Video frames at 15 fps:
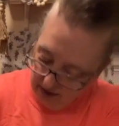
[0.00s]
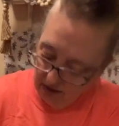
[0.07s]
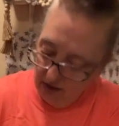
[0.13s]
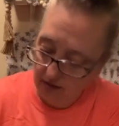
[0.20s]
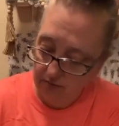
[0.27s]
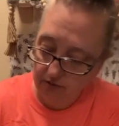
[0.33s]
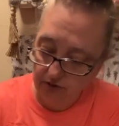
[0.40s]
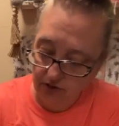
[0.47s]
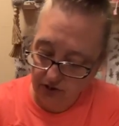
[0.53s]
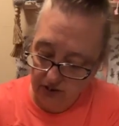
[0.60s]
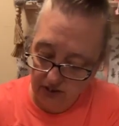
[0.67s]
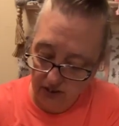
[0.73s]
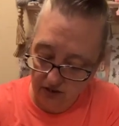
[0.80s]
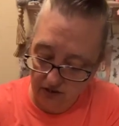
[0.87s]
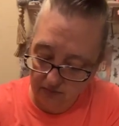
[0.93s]
I'm not a
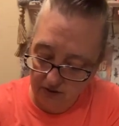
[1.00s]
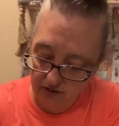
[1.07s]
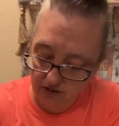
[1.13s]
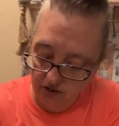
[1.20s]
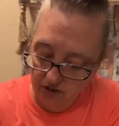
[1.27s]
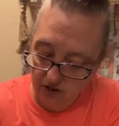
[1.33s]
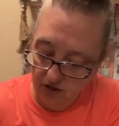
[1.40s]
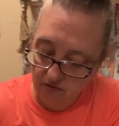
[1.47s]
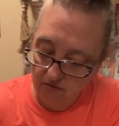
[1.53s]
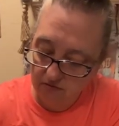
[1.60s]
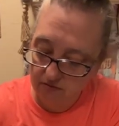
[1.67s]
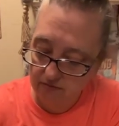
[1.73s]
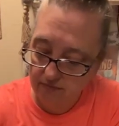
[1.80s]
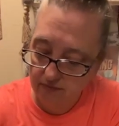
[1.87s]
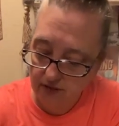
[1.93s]
pushy salesperson though.
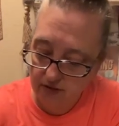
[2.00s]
